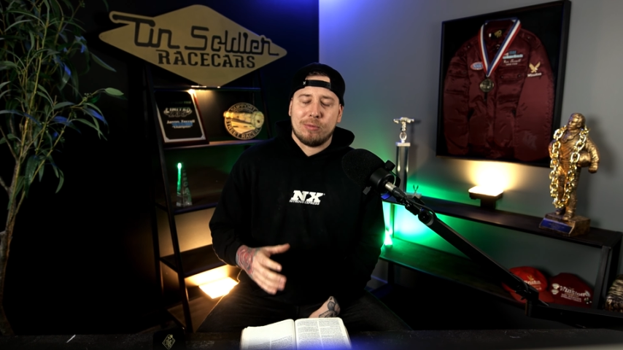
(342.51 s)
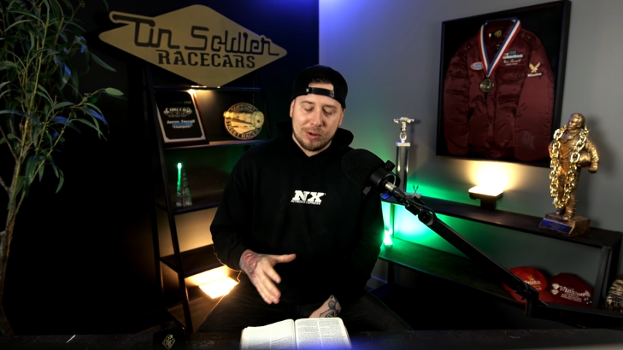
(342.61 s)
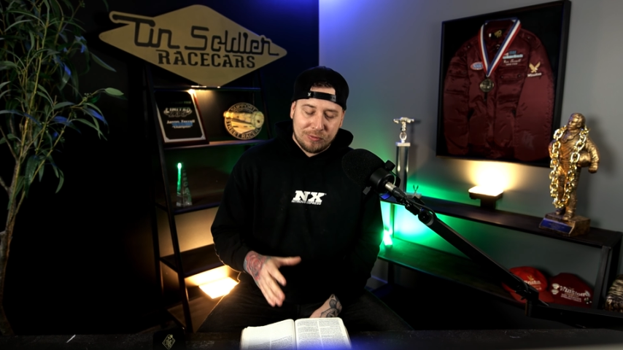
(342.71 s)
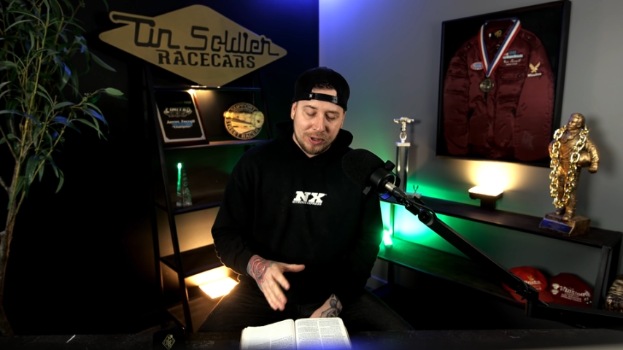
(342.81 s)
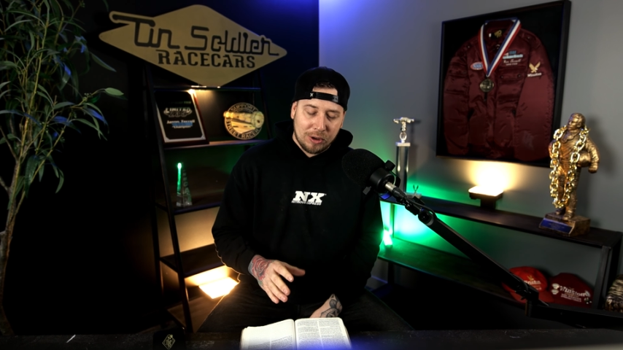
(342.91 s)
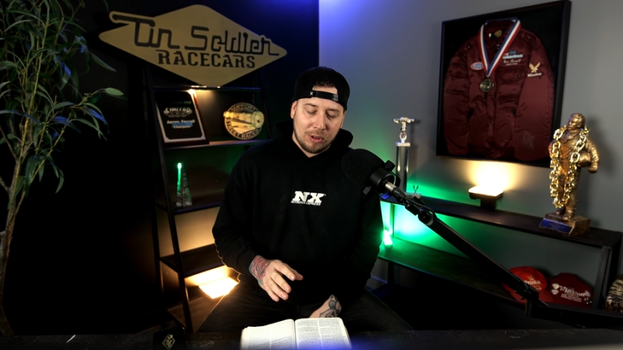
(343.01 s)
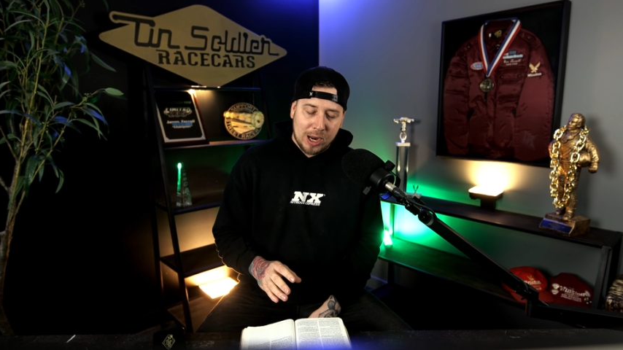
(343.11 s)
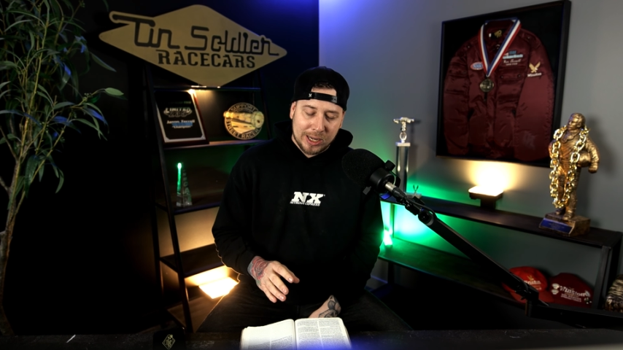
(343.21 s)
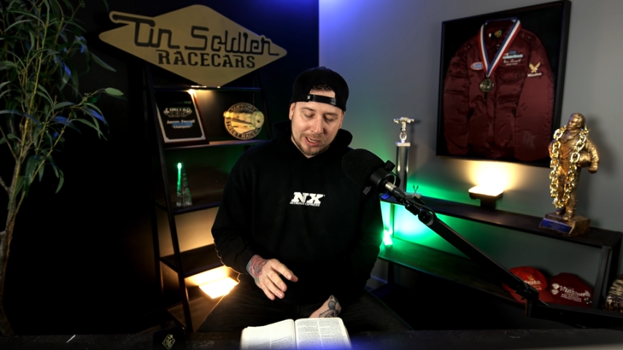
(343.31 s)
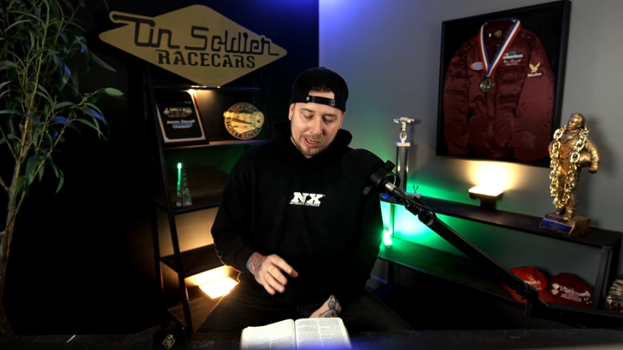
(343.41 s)
We feel
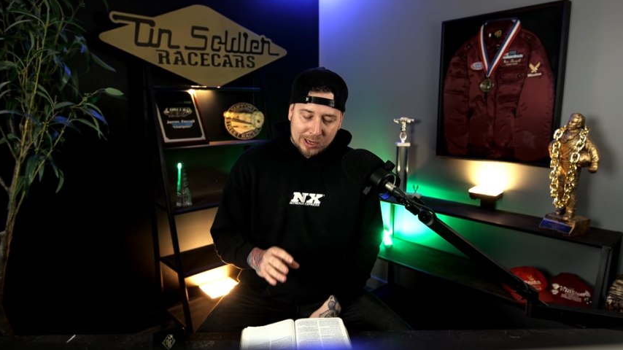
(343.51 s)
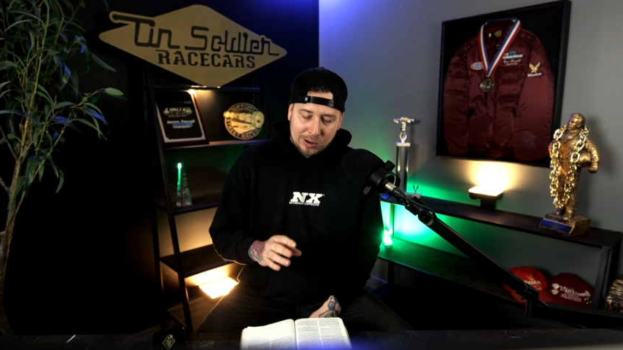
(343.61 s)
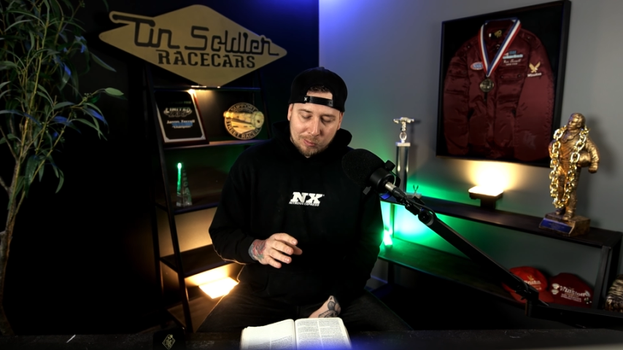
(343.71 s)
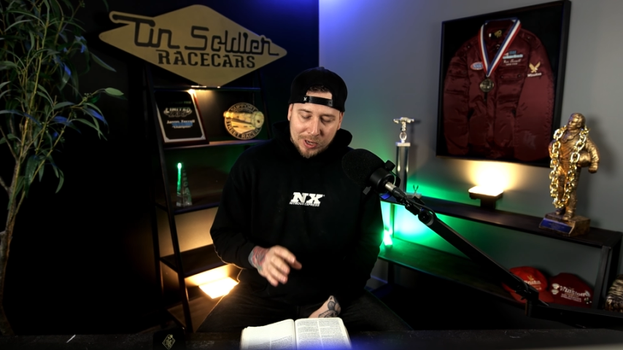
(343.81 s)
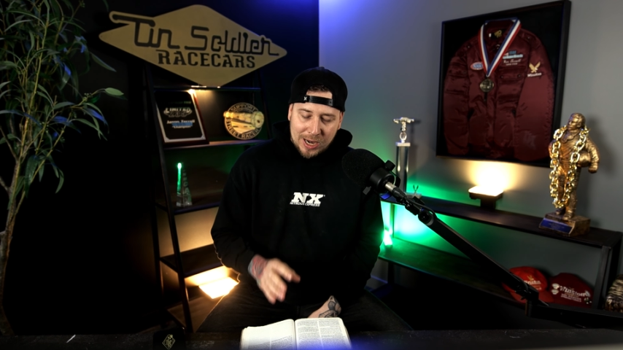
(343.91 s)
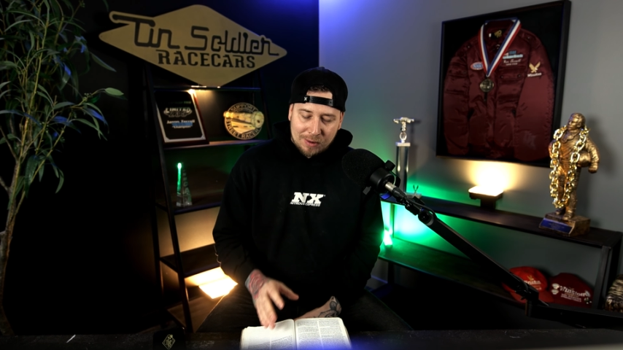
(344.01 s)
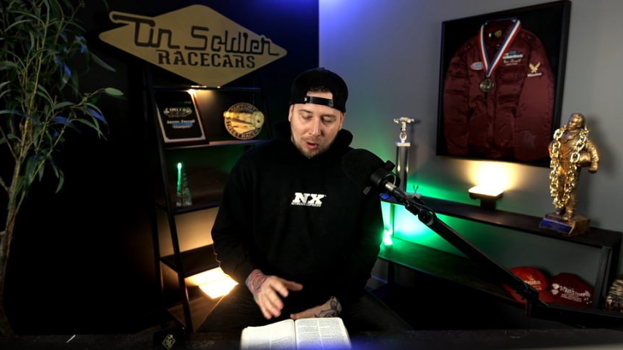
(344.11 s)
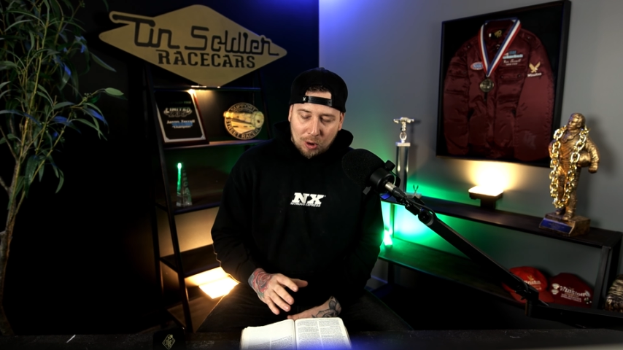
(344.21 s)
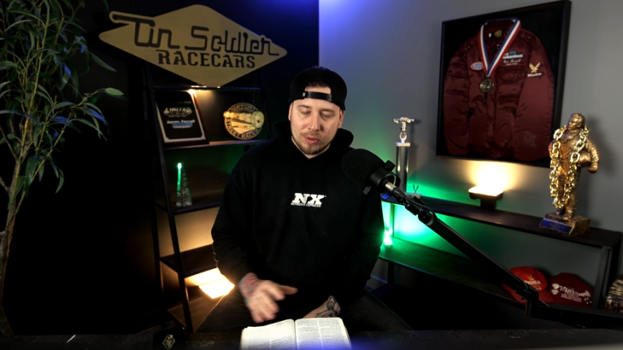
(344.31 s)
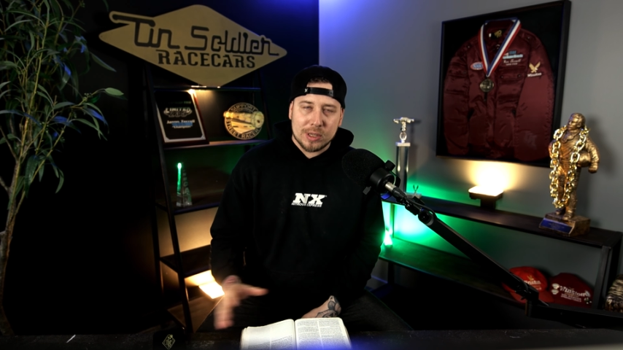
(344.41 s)
like we have
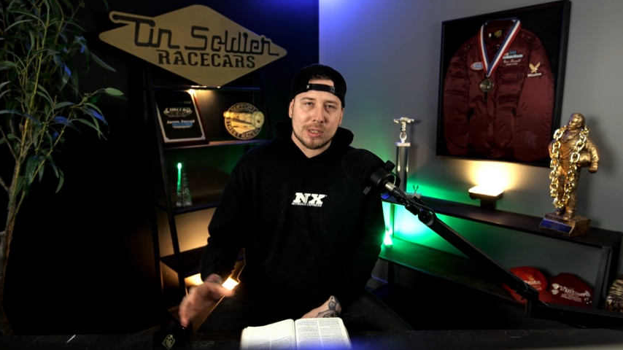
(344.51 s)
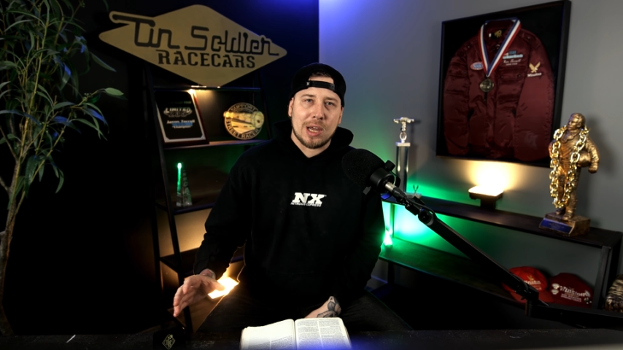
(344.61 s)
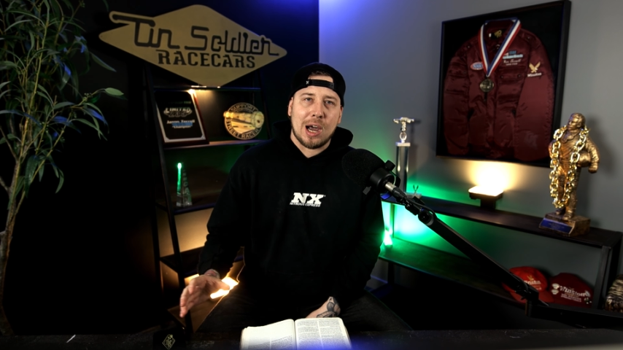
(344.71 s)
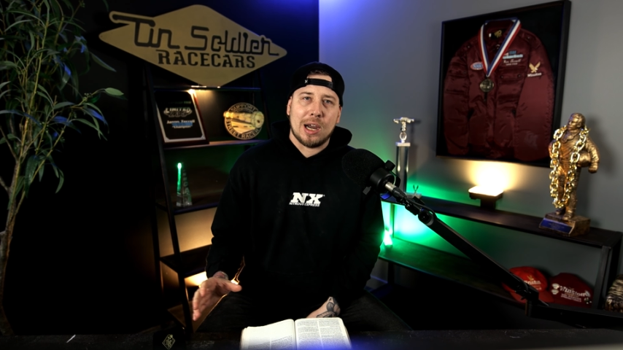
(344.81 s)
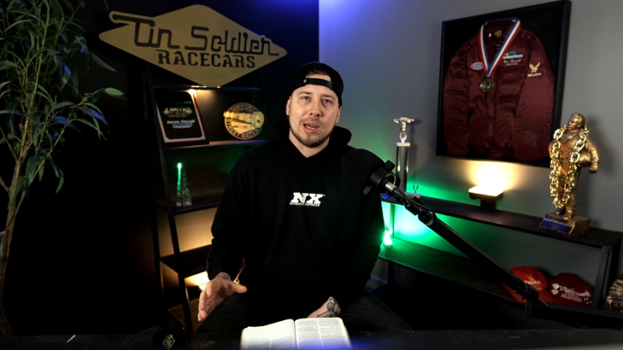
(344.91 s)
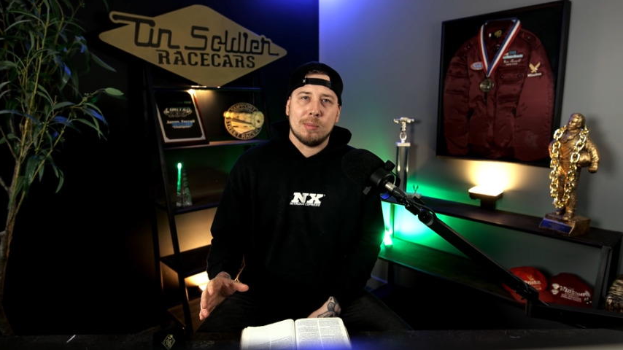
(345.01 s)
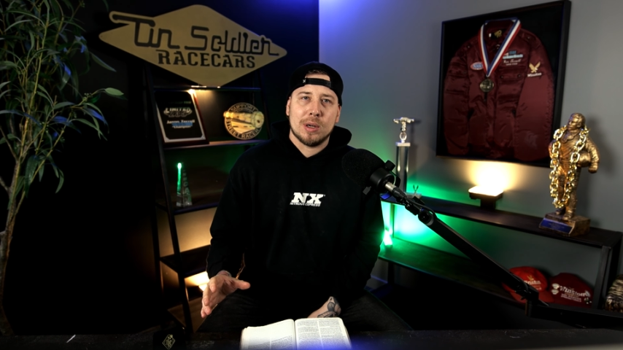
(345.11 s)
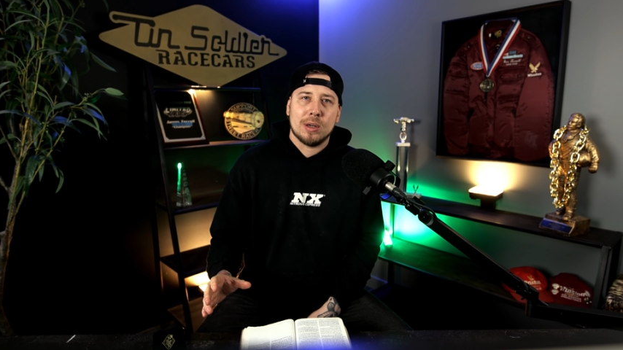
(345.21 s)
all this time.